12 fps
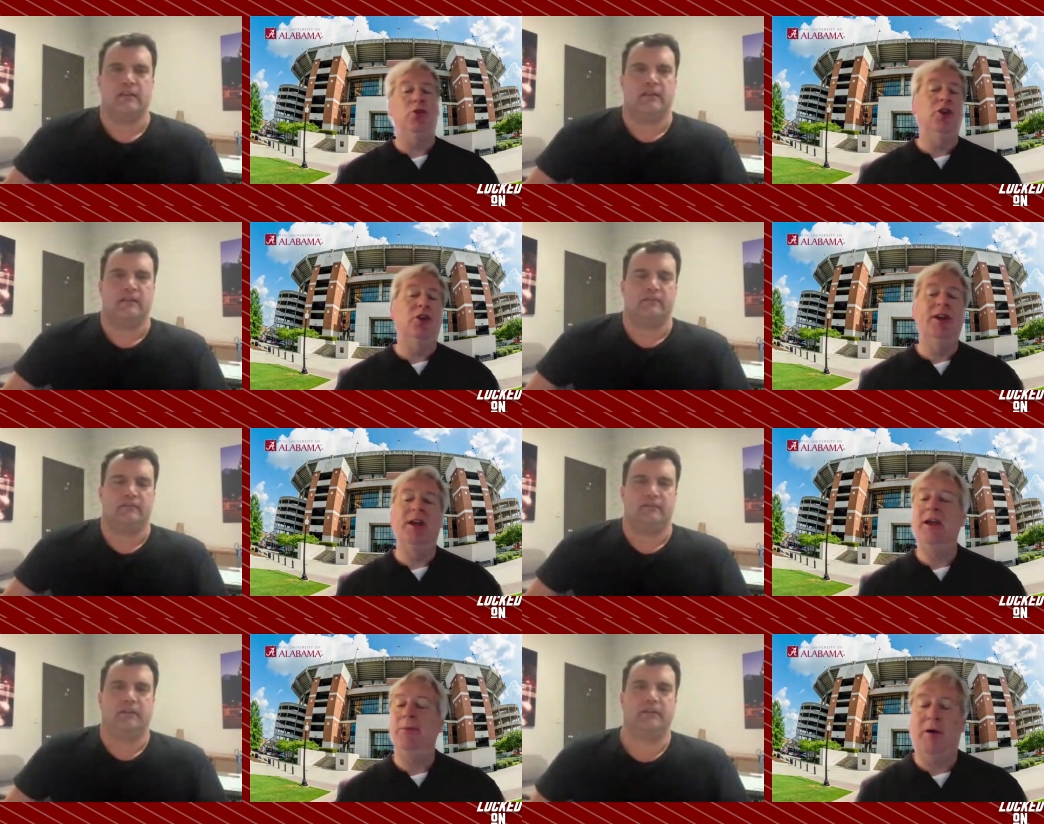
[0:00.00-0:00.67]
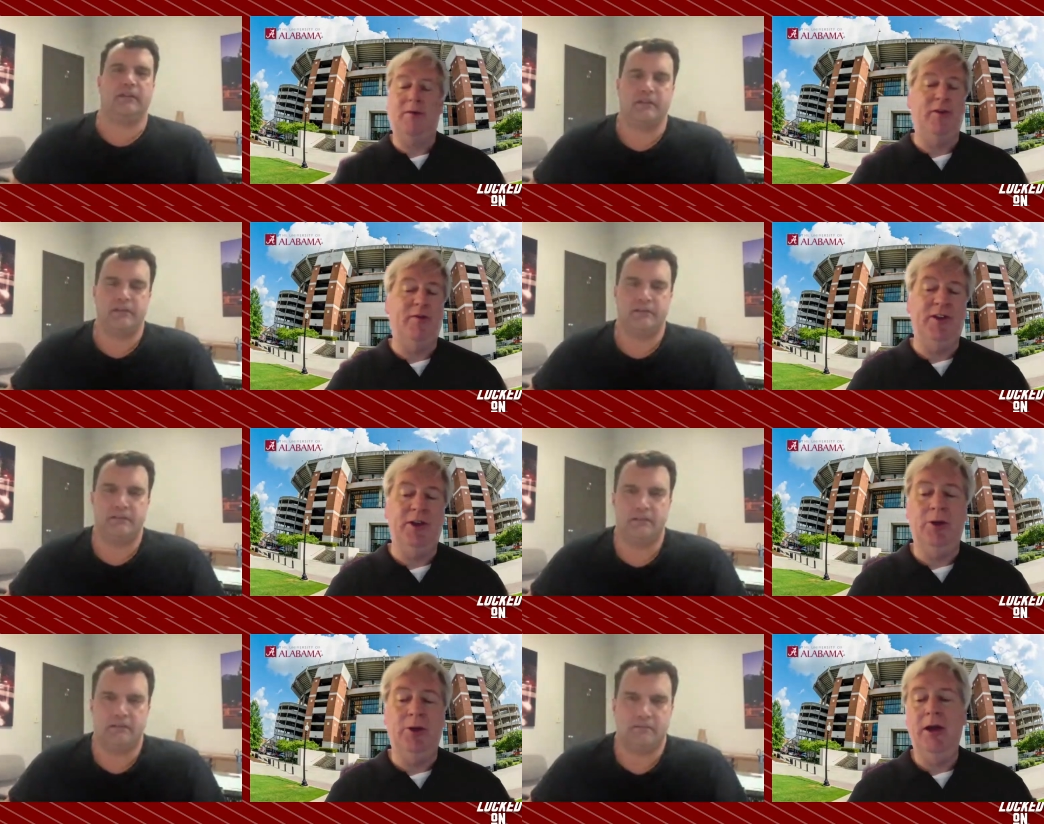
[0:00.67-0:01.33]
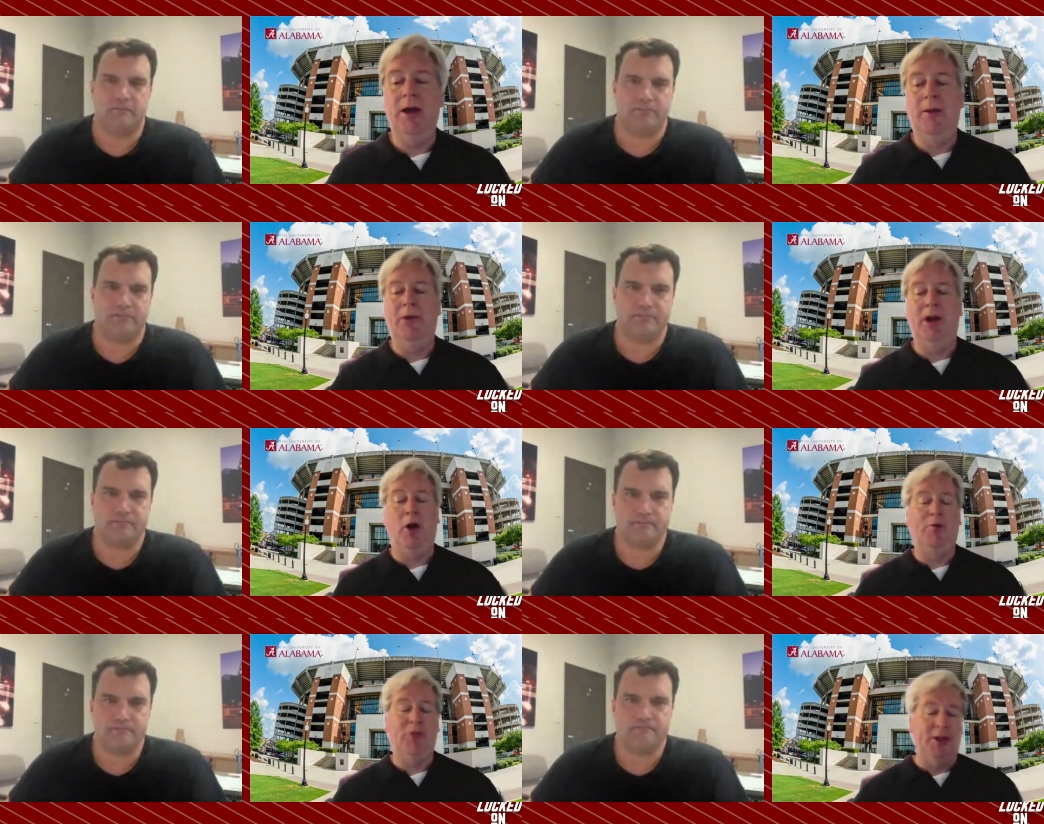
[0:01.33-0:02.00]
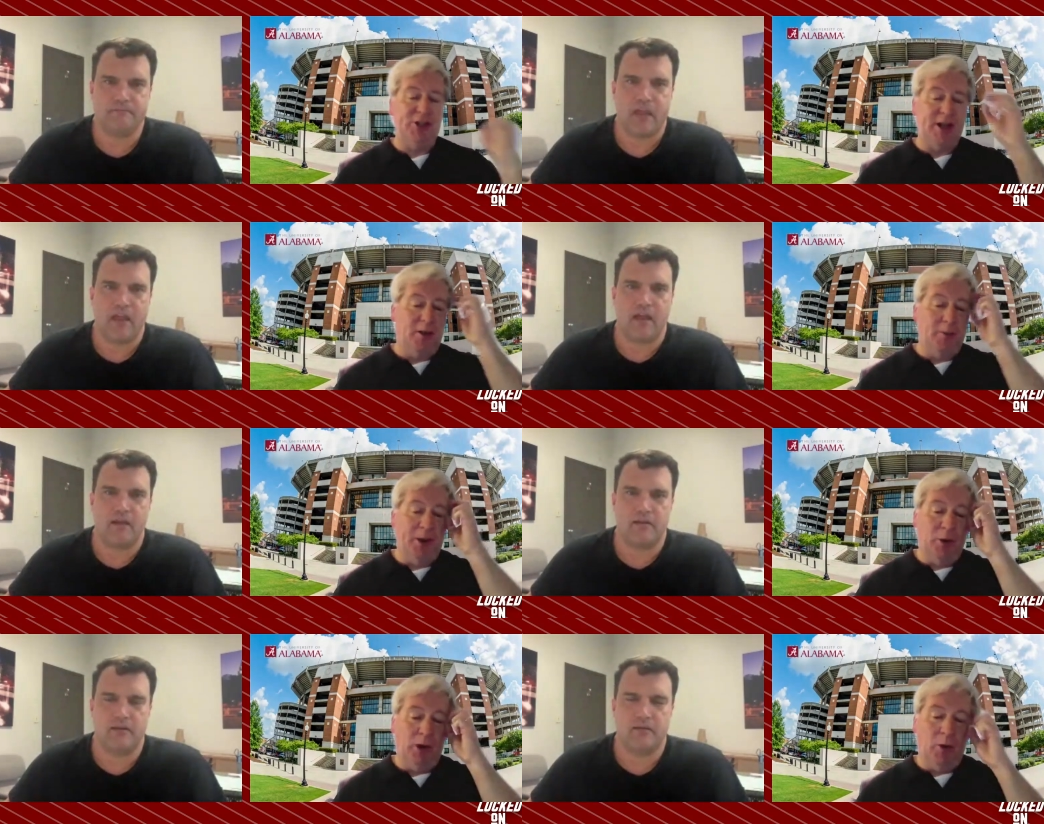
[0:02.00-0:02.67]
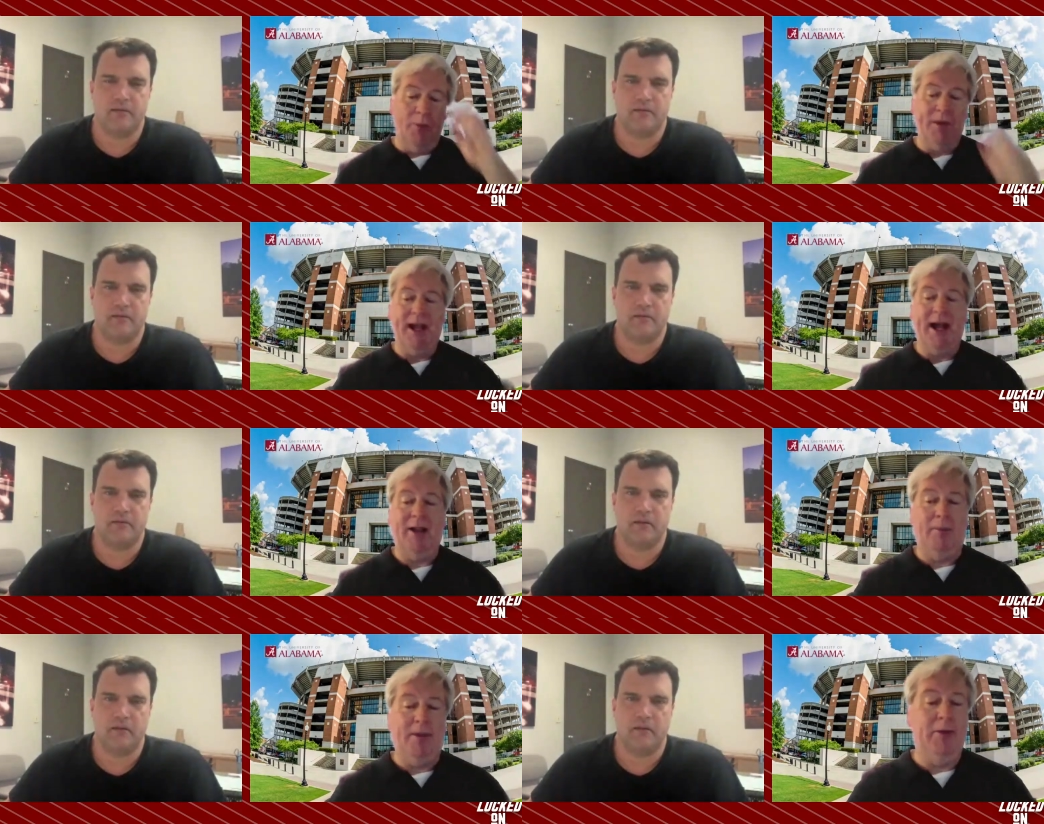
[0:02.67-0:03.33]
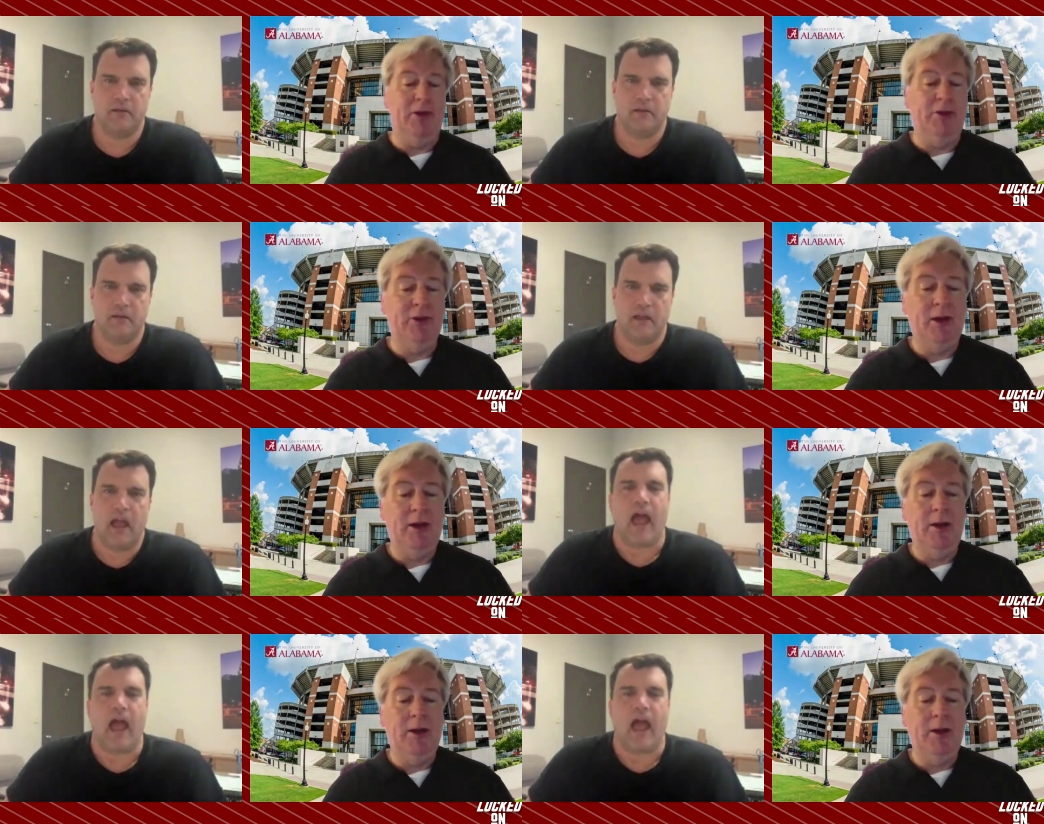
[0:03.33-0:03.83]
Speaker 1: too good to keep off the field. But hopefully, Jalen Milroe will be Alabama's